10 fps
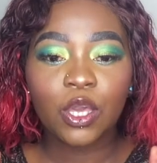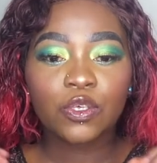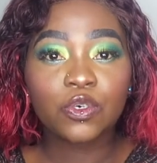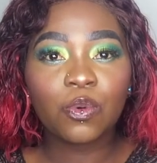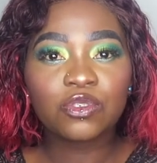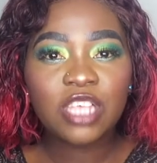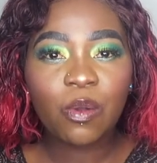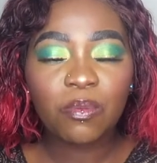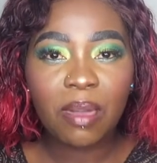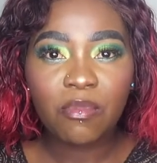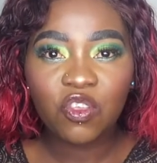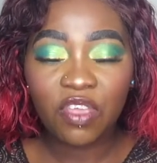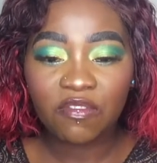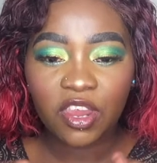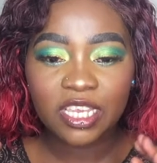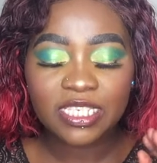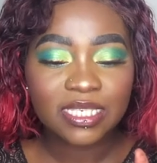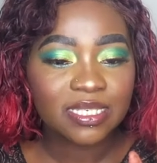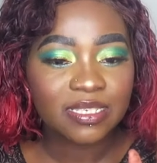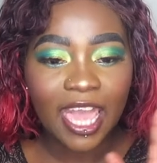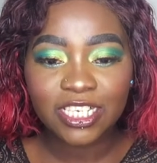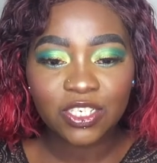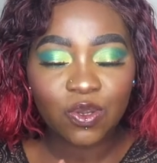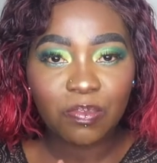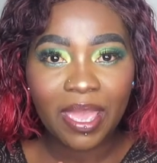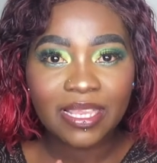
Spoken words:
So we'll start with my most favorite eyeshadow